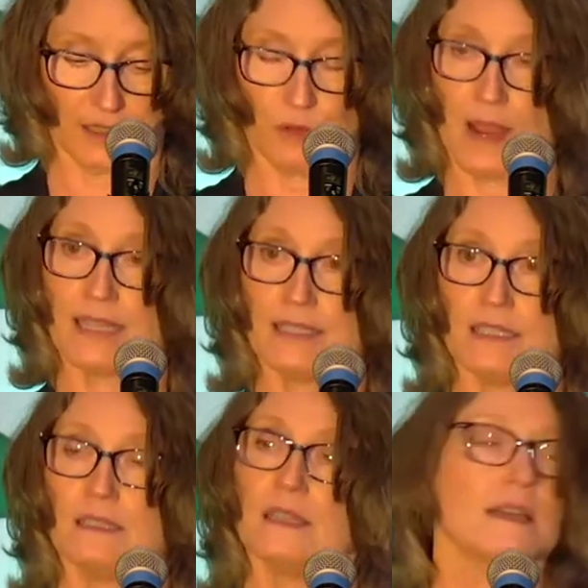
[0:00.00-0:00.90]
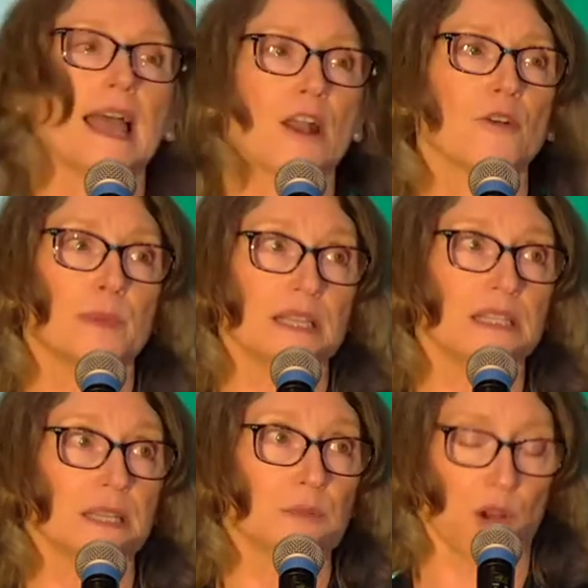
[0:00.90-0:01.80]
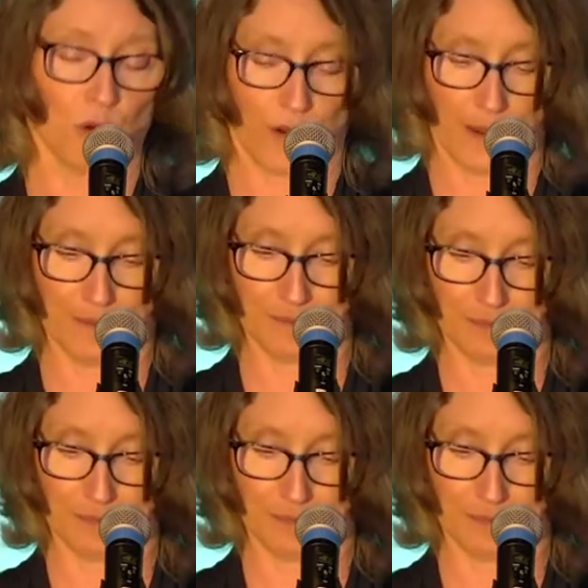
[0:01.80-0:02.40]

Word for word: directing the AgrAbility program.